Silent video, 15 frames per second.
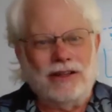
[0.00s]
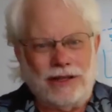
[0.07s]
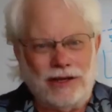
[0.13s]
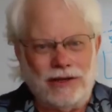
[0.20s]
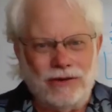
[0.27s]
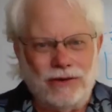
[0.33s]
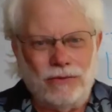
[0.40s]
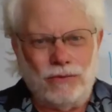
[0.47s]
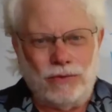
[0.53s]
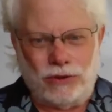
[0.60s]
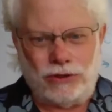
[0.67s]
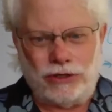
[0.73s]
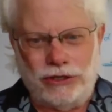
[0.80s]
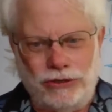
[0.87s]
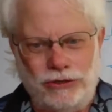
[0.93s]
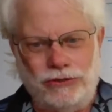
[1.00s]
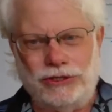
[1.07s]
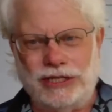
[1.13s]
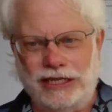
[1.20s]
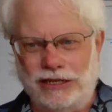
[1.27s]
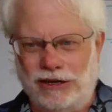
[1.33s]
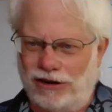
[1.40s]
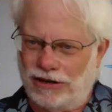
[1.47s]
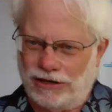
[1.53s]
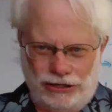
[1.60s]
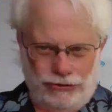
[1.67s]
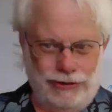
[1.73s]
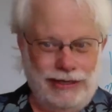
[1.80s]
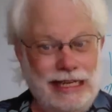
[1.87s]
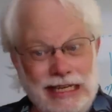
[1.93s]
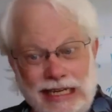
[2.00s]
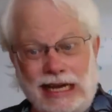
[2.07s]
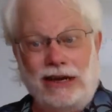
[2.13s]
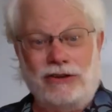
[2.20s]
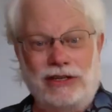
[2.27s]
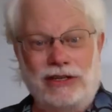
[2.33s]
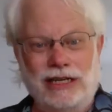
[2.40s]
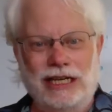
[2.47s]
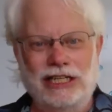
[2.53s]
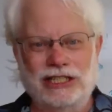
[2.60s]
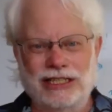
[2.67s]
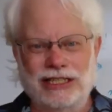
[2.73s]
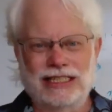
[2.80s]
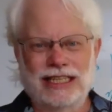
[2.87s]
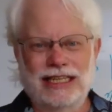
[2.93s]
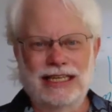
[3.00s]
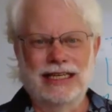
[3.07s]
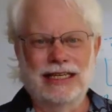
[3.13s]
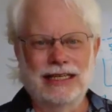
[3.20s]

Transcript: that we'll use in our QED calculations.